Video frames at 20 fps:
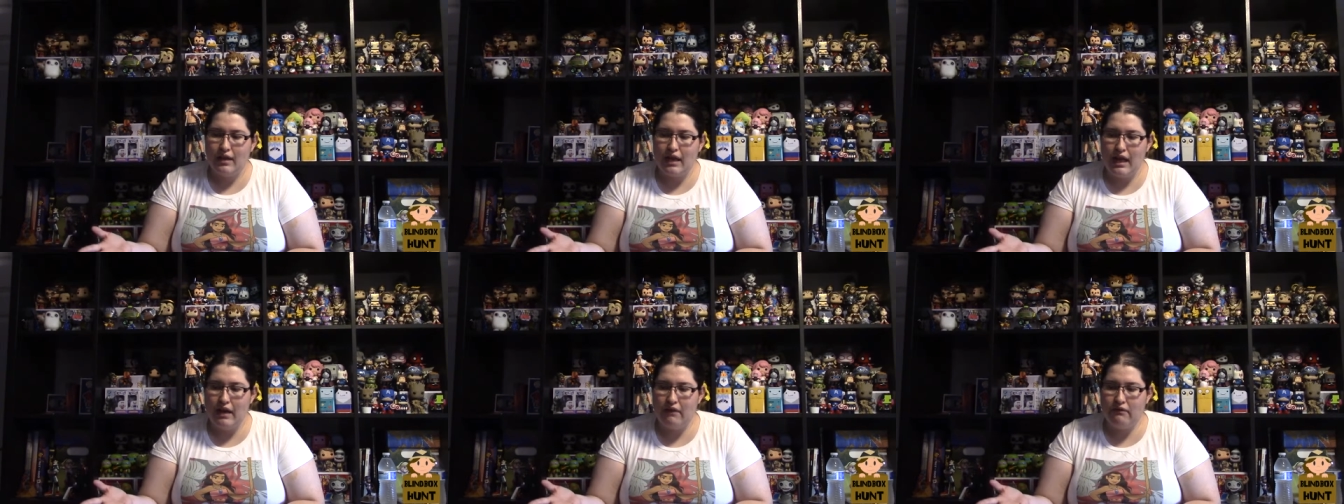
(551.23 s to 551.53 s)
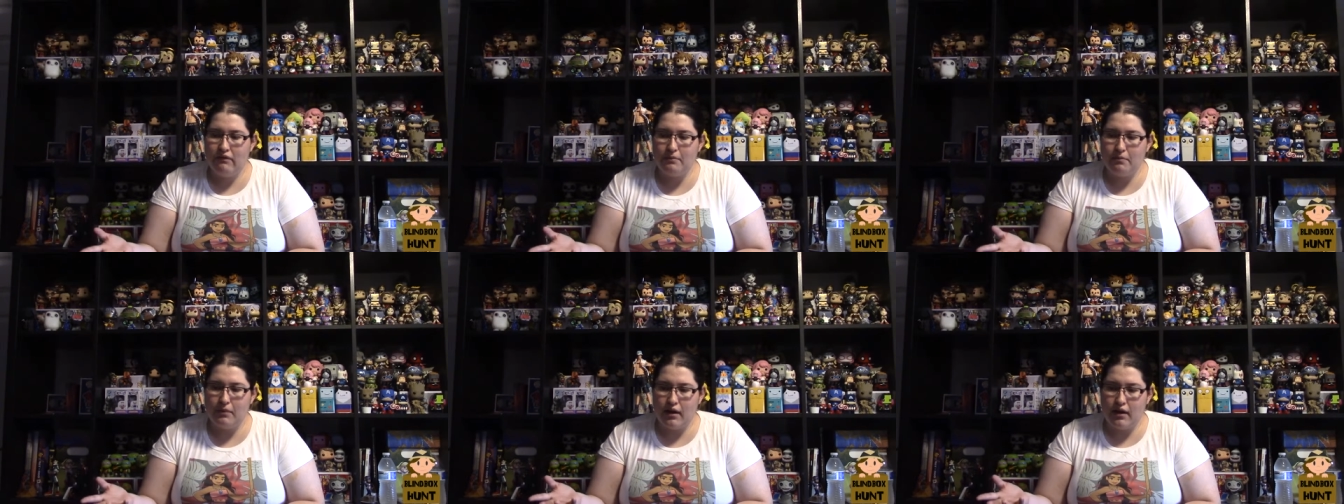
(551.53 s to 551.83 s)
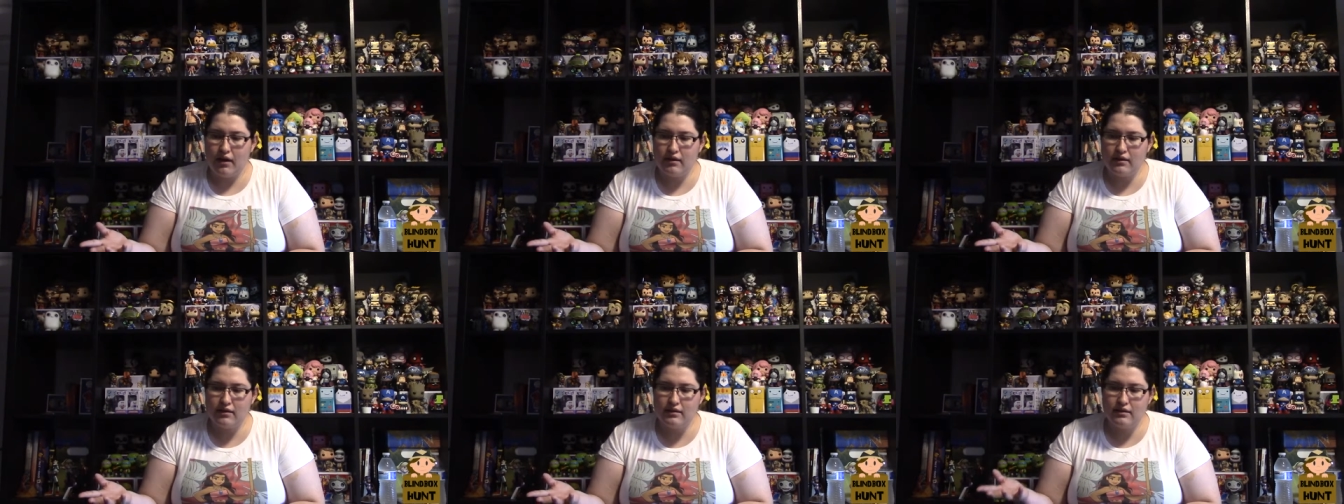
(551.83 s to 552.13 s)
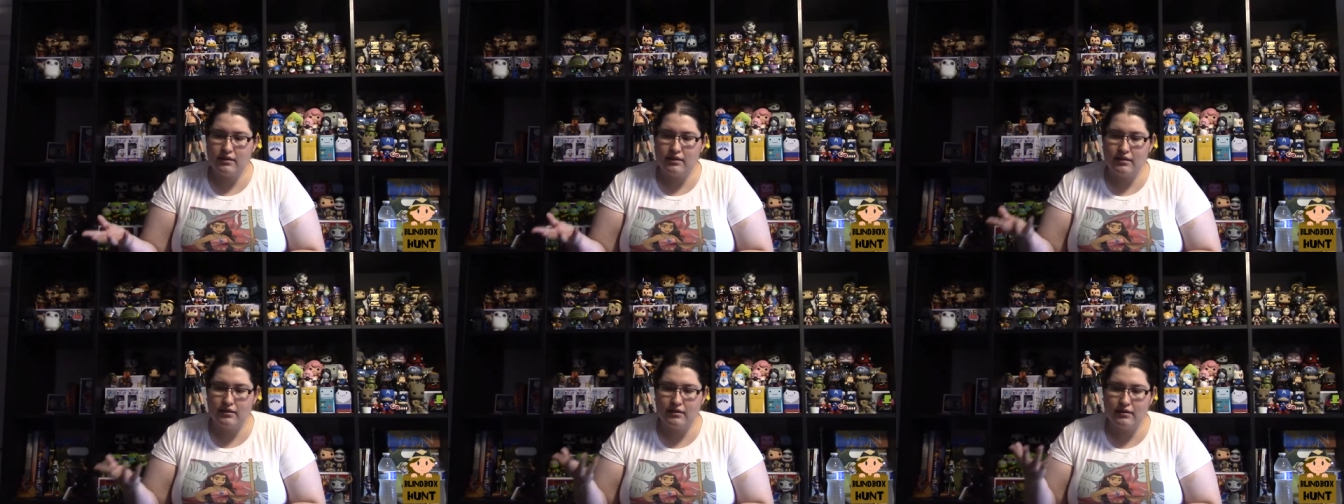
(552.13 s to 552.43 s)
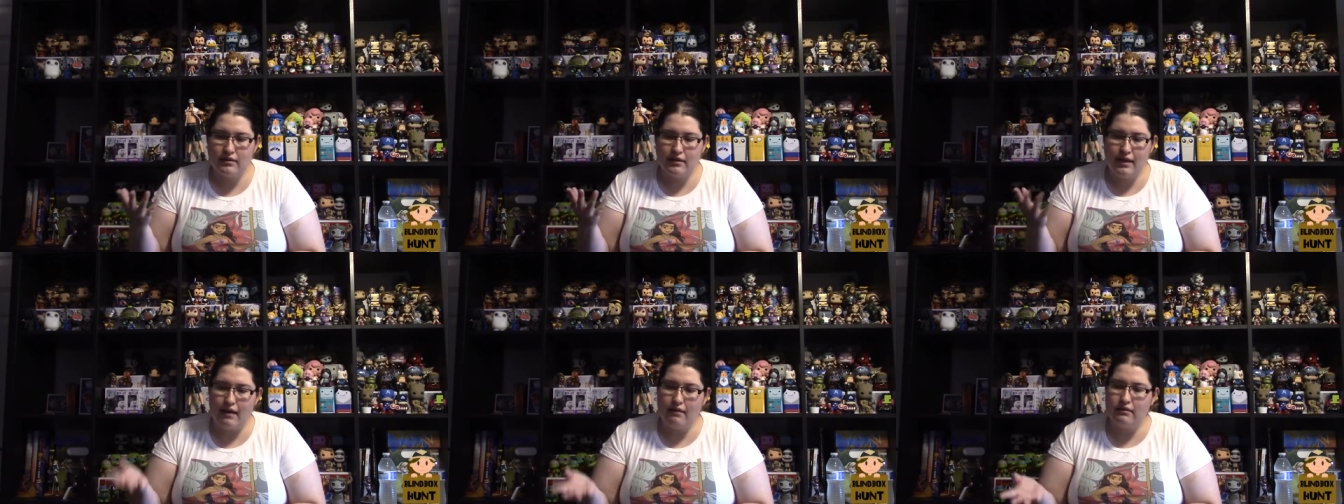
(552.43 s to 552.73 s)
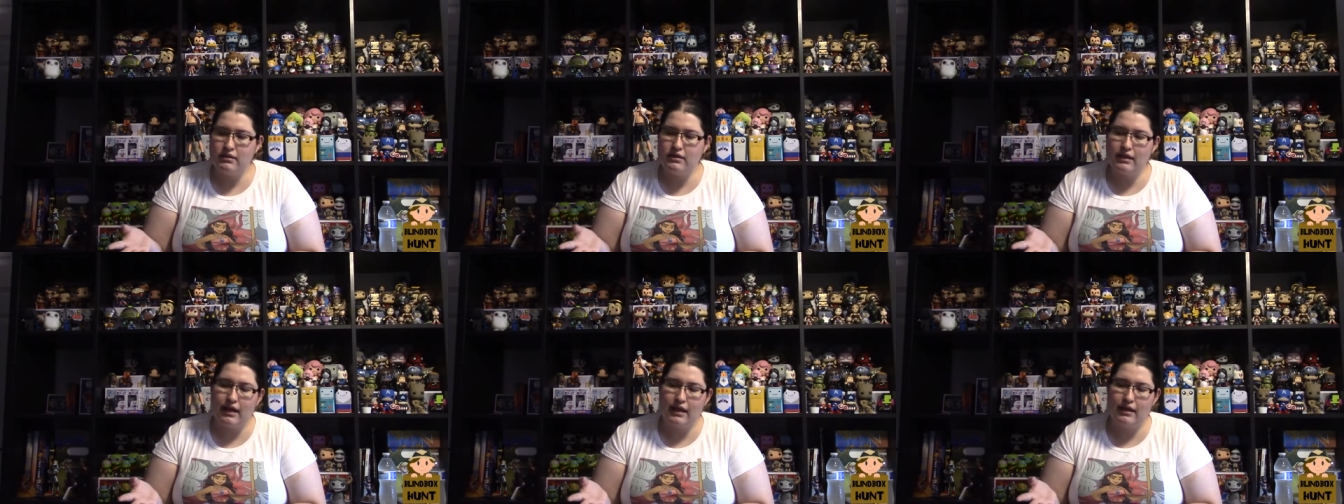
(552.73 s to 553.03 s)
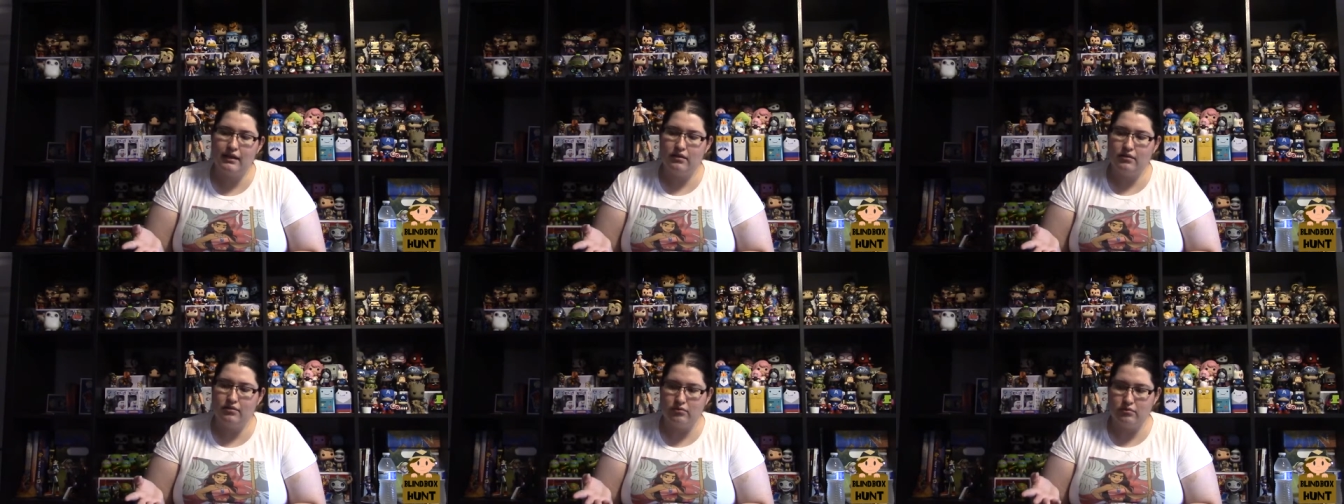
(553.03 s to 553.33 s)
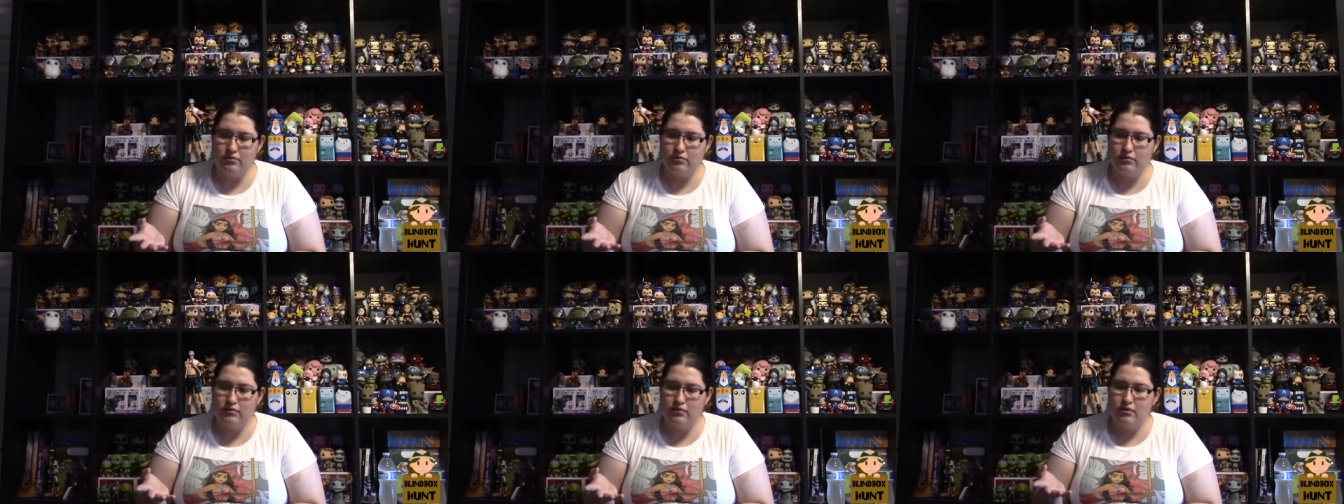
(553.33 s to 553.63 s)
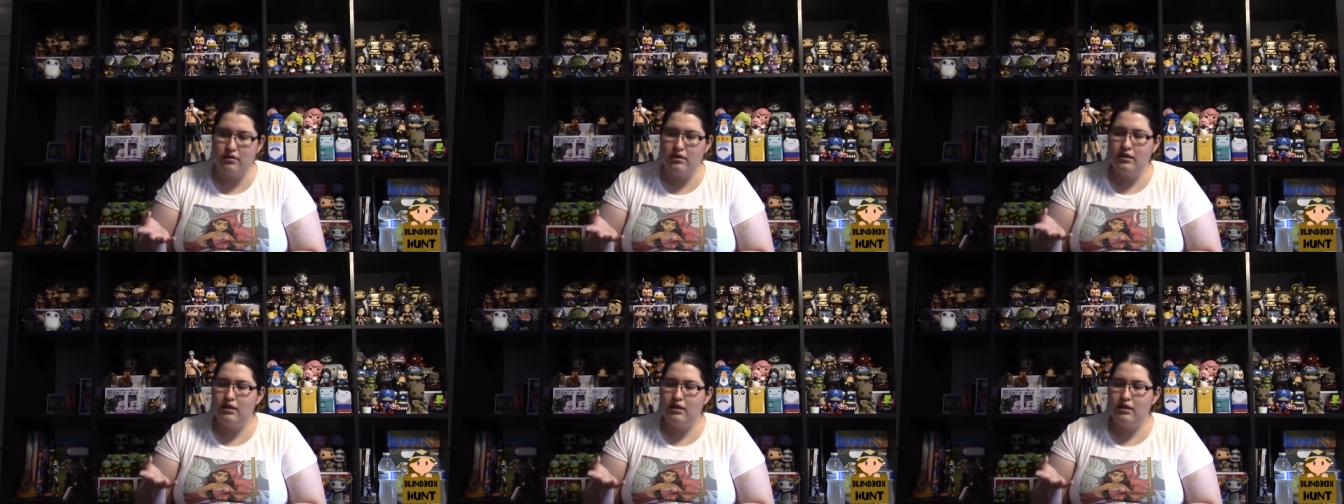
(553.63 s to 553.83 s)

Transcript: every box. That was kind of cool.